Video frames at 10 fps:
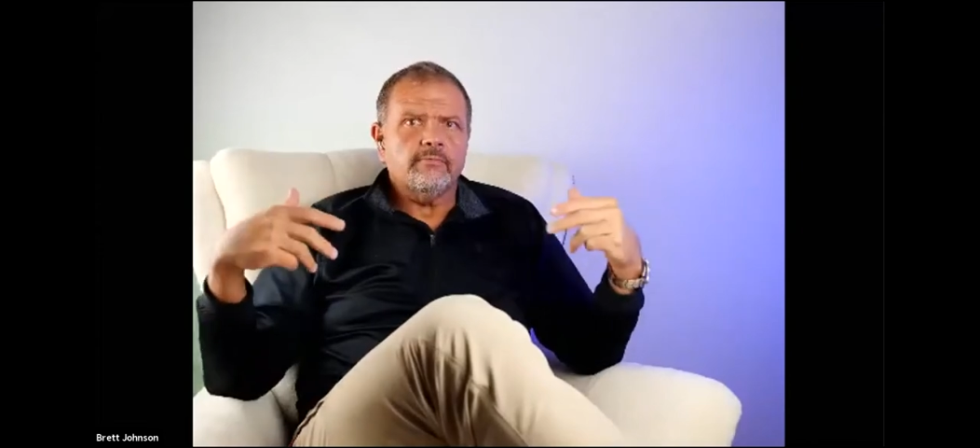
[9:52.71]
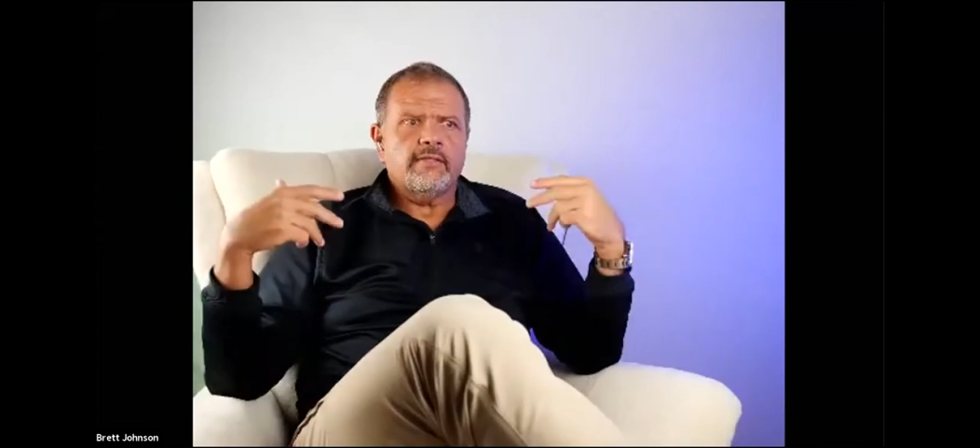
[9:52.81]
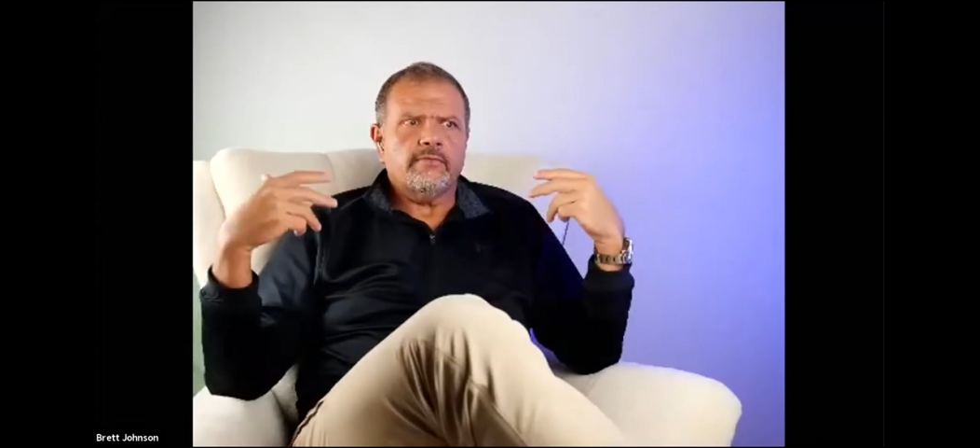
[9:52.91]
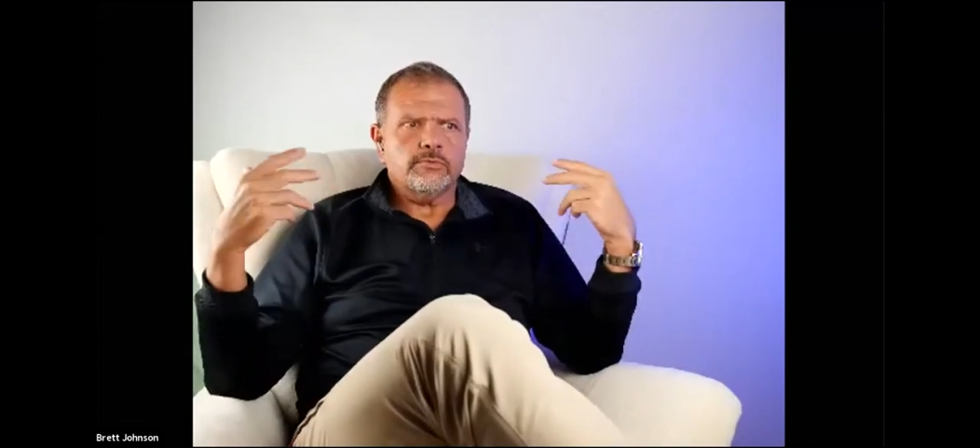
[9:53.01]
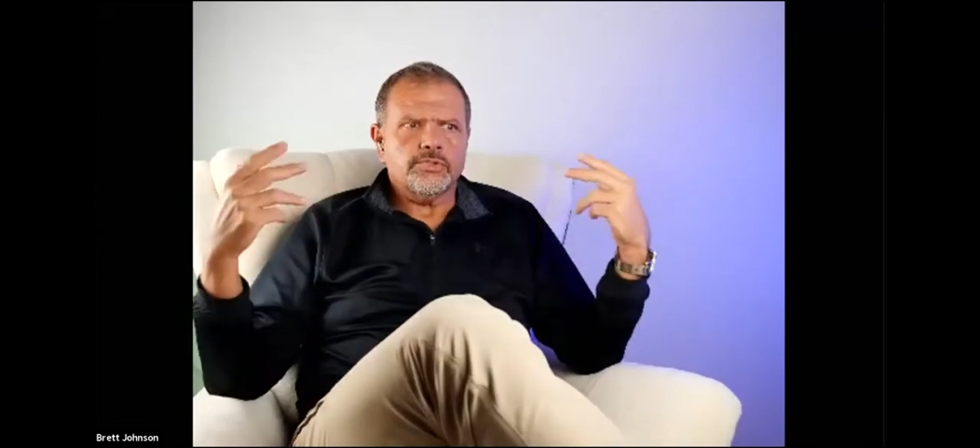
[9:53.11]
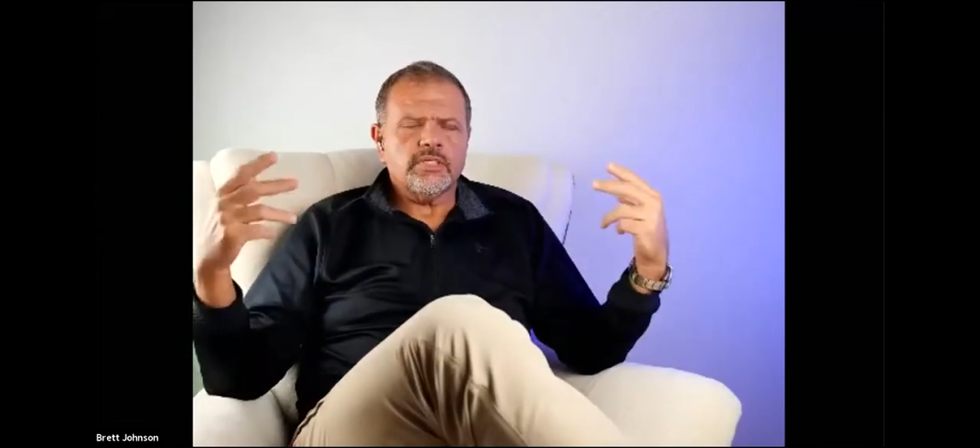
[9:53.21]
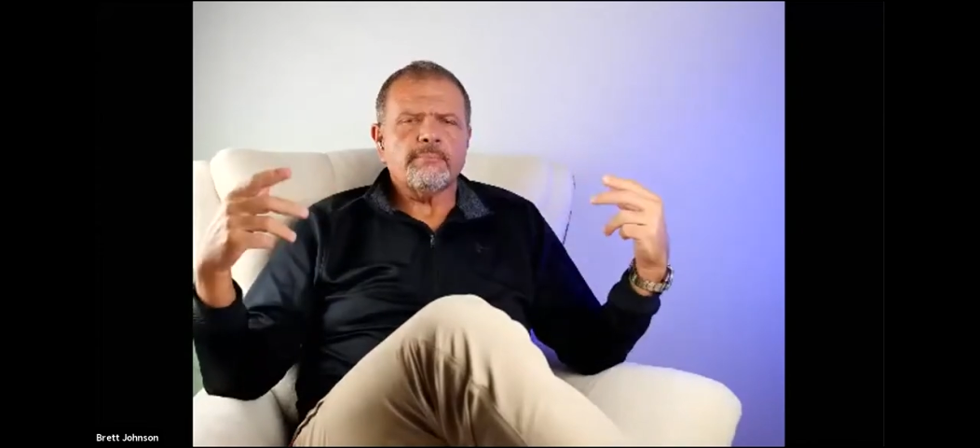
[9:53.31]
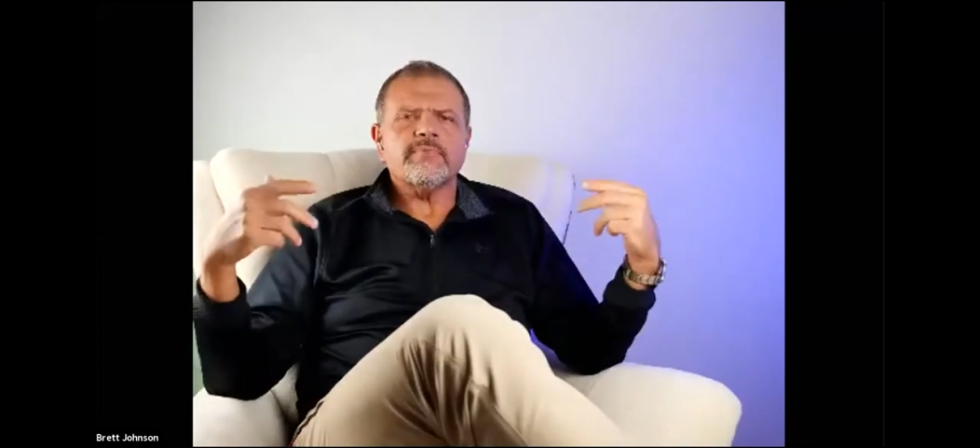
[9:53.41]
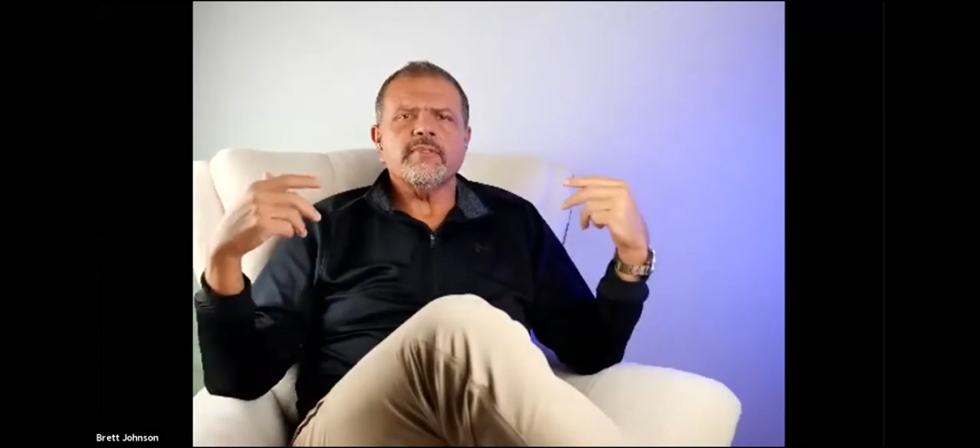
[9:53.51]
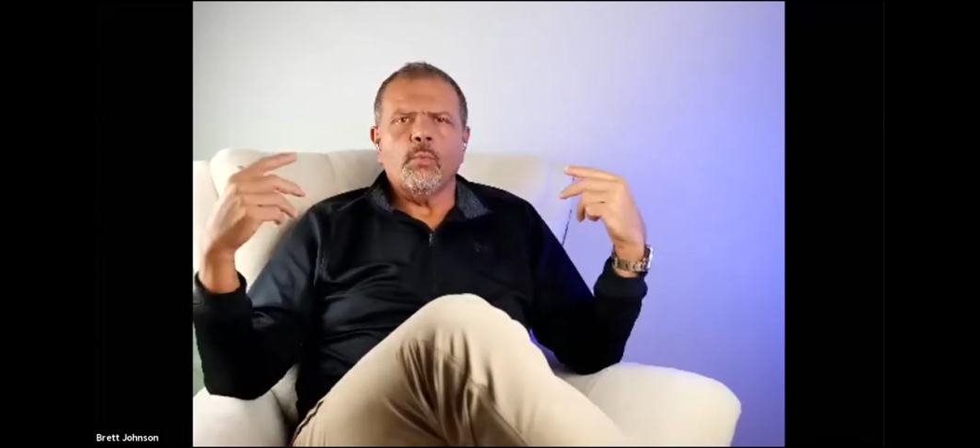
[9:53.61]
that there's
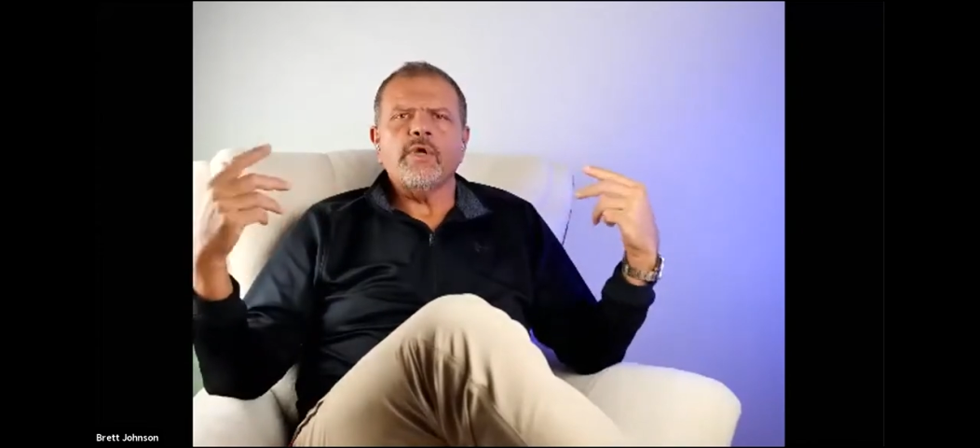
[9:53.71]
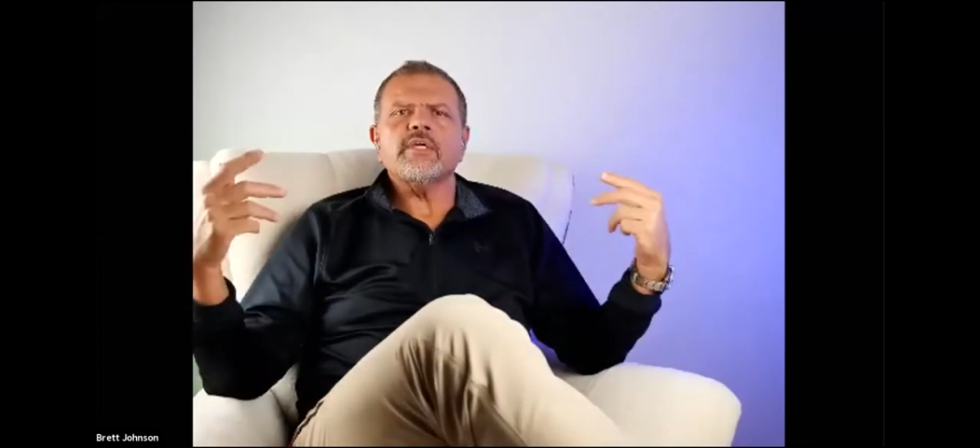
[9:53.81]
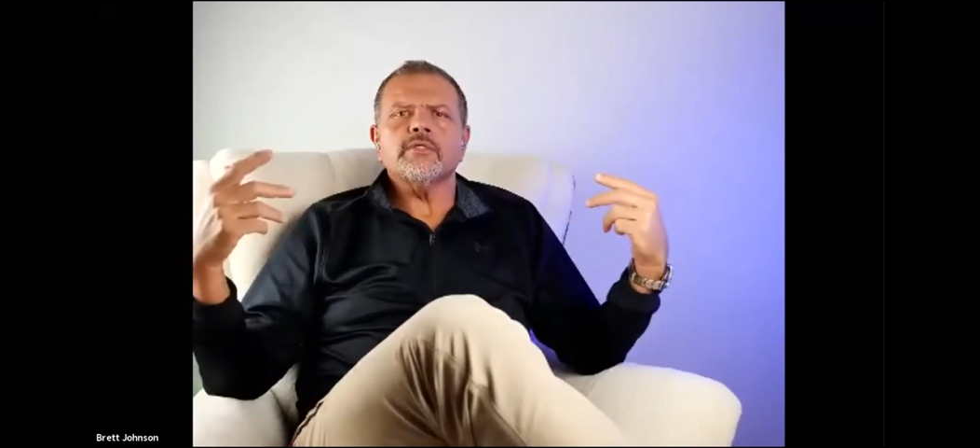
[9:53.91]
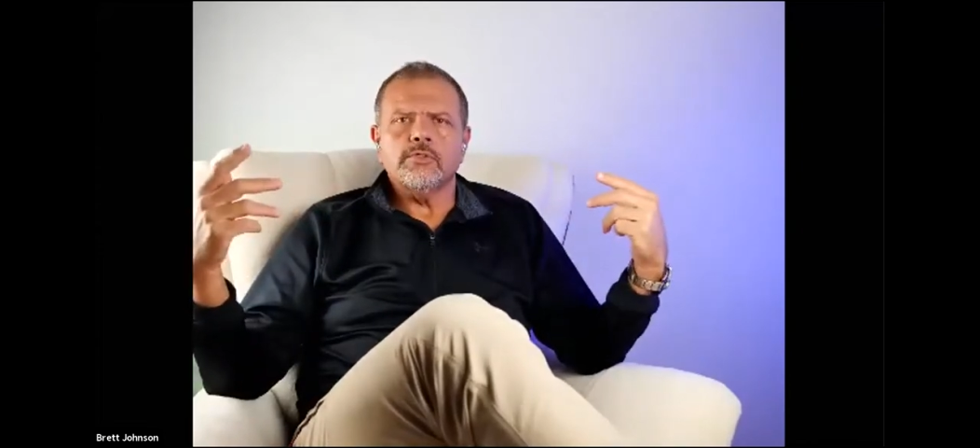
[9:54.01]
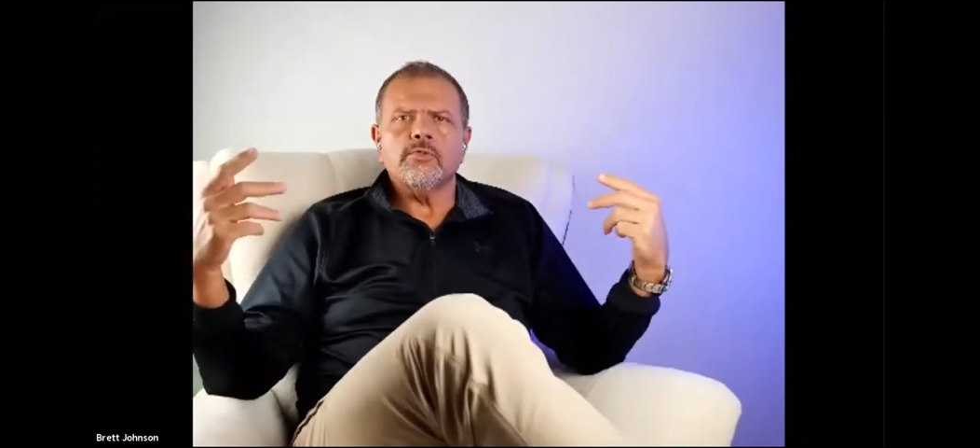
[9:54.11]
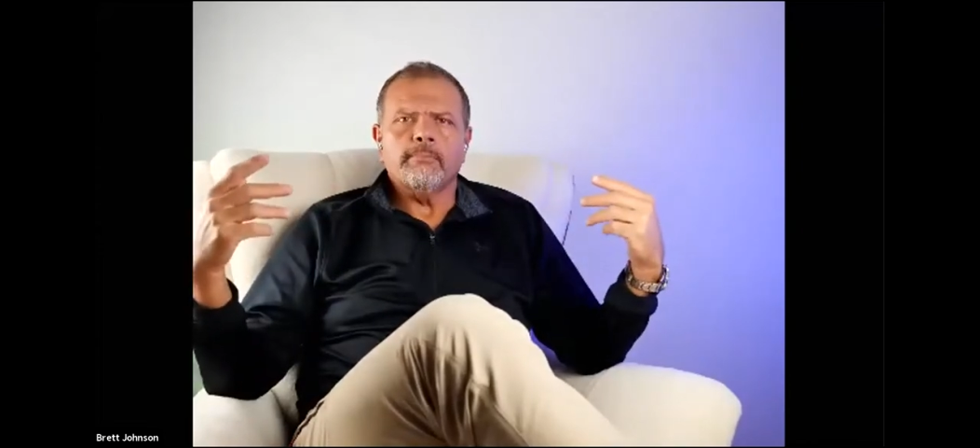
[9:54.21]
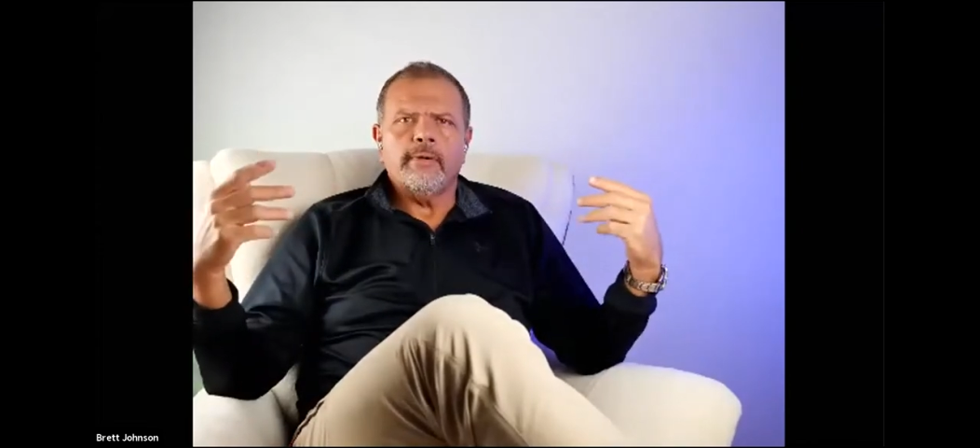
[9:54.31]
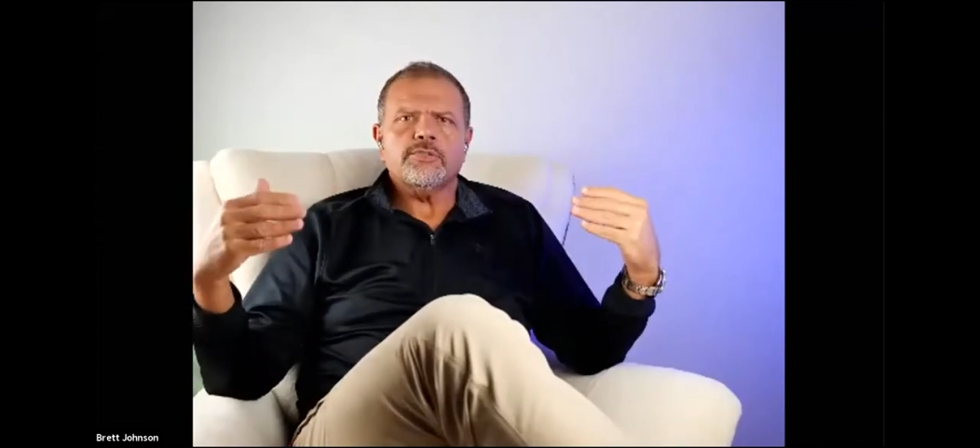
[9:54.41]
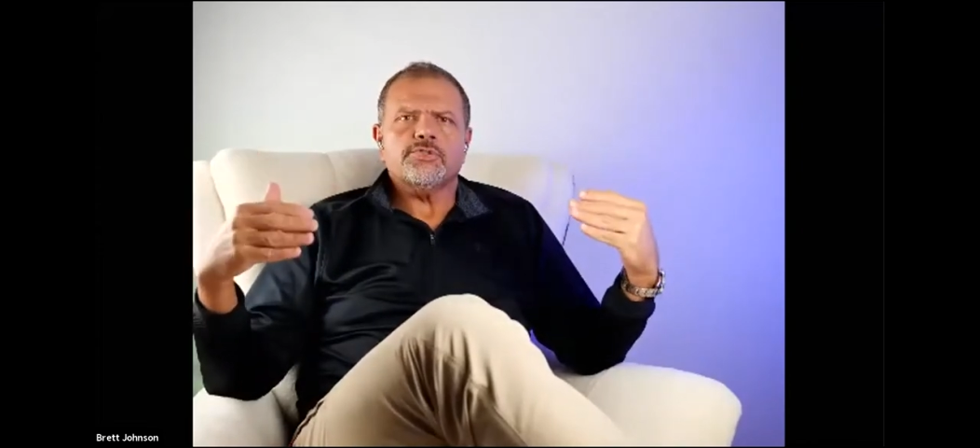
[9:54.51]
something that we can do to make